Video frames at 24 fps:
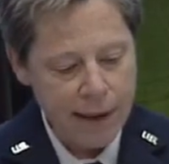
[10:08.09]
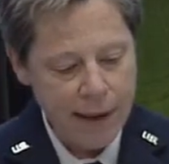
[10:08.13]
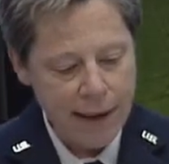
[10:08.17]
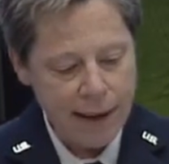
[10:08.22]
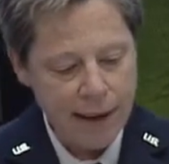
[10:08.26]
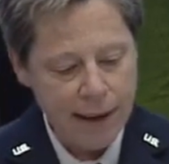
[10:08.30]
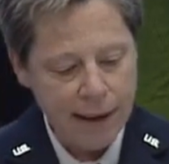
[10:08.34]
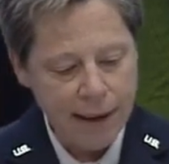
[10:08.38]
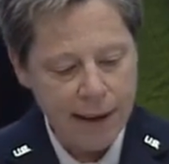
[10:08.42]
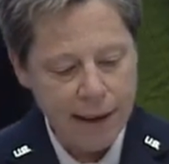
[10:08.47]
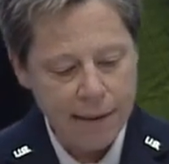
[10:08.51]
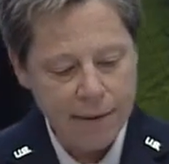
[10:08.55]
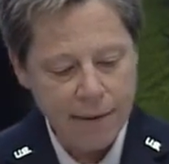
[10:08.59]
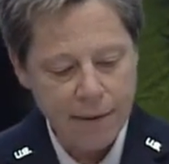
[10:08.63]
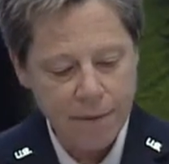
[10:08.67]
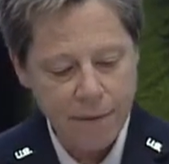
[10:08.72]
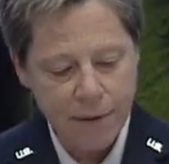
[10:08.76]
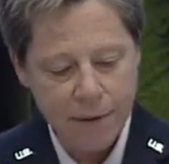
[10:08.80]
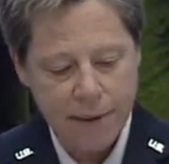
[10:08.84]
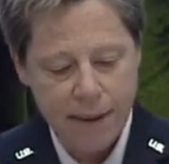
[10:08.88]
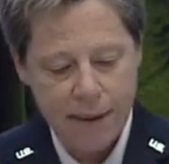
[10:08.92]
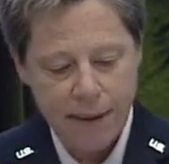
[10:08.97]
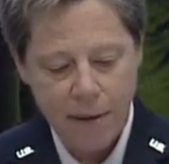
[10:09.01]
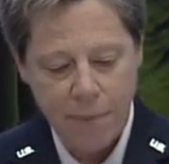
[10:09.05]
And I guess if
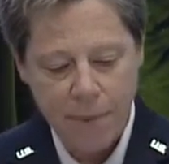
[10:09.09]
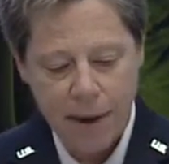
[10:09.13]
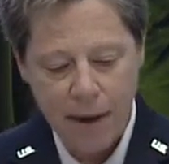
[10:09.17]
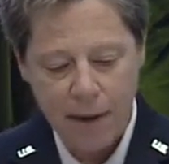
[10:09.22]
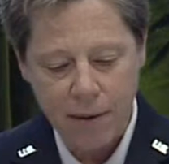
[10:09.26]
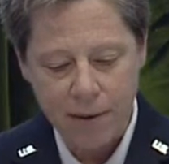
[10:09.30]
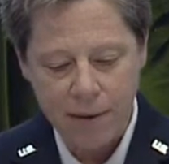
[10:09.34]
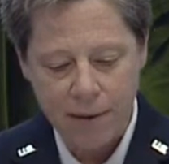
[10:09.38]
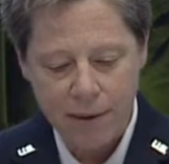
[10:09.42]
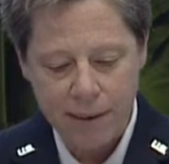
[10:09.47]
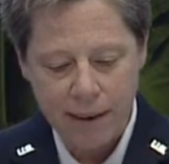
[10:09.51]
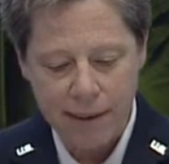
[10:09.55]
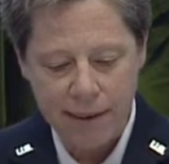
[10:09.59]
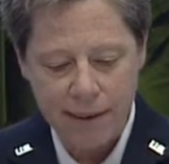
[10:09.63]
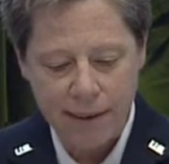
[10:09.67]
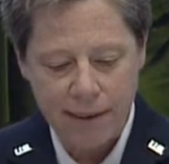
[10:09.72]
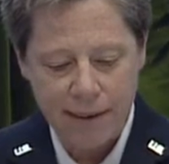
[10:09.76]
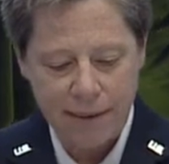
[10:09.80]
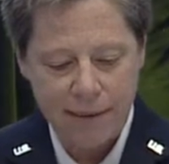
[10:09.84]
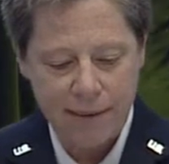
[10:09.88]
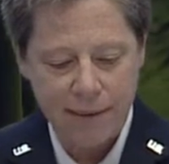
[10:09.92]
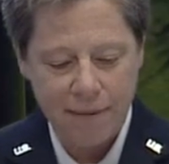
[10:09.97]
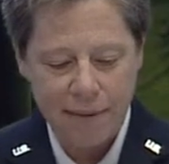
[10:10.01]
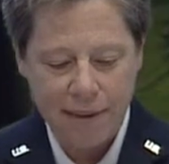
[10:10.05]
you think about it
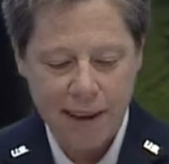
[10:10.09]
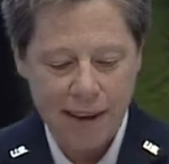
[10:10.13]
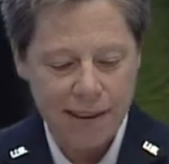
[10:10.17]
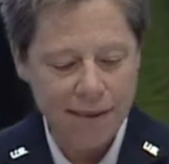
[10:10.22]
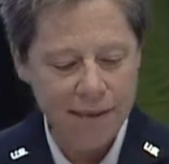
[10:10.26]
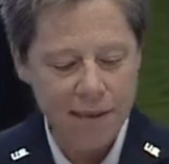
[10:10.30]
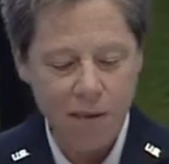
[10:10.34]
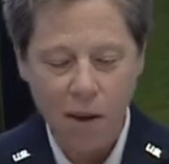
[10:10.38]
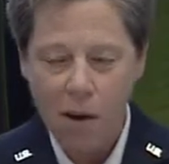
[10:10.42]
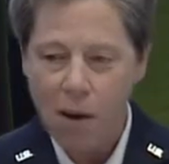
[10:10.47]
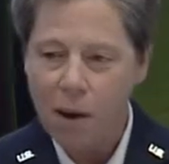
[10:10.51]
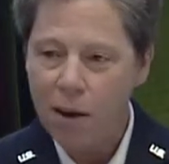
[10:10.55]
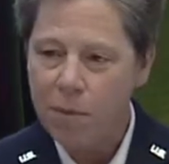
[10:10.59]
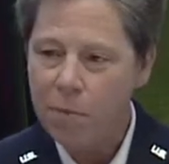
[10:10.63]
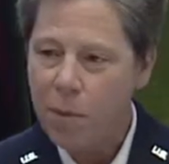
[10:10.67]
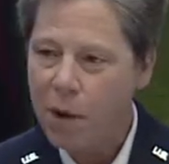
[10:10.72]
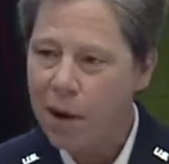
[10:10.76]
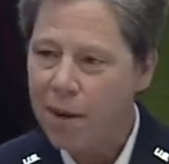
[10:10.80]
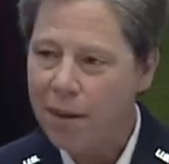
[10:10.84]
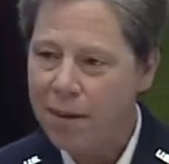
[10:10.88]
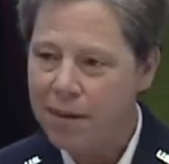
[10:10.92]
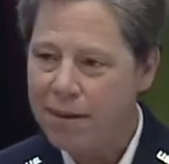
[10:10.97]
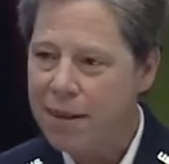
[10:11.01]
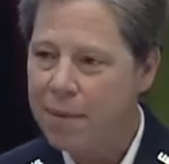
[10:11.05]
as law and
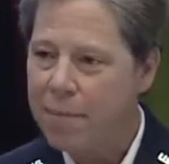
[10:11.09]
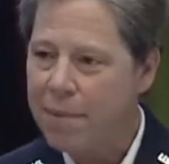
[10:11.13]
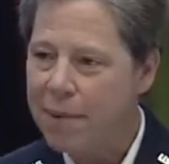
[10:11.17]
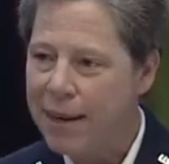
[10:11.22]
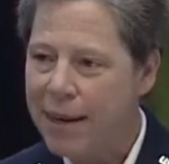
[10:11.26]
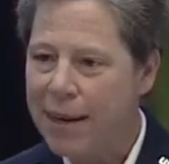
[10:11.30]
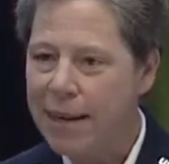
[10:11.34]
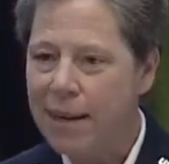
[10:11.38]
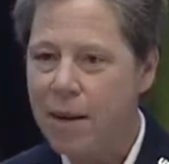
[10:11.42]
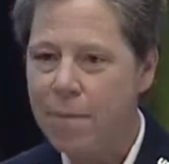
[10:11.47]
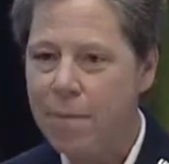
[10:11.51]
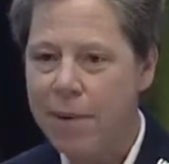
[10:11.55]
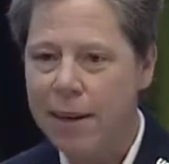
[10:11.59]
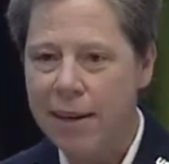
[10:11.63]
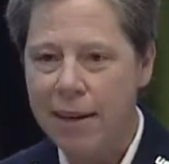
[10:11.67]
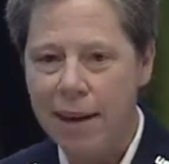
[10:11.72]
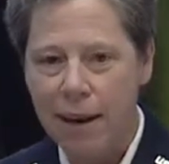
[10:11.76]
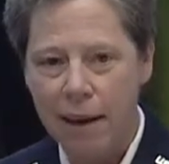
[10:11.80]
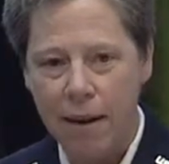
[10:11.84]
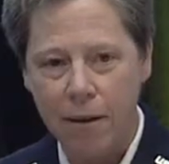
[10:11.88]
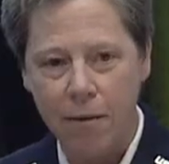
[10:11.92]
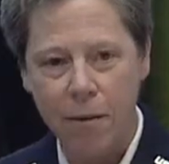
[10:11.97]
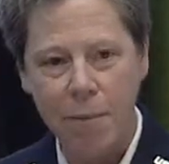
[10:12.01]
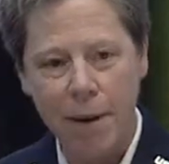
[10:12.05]
policy being a bit
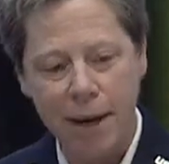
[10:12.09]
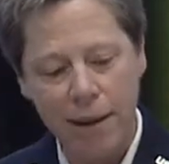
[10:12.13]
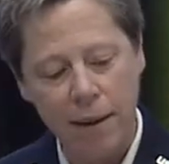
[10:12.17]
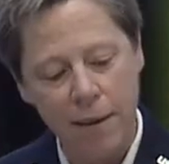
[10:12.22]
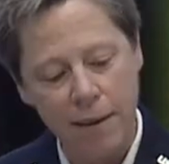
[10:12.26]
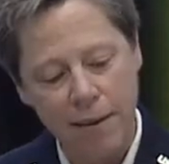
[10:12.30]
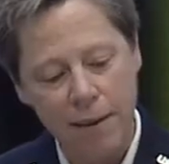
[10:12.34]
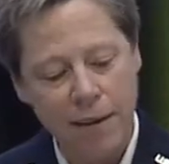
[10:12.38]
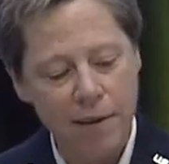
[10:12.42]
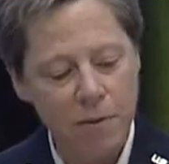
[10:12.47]
incremental,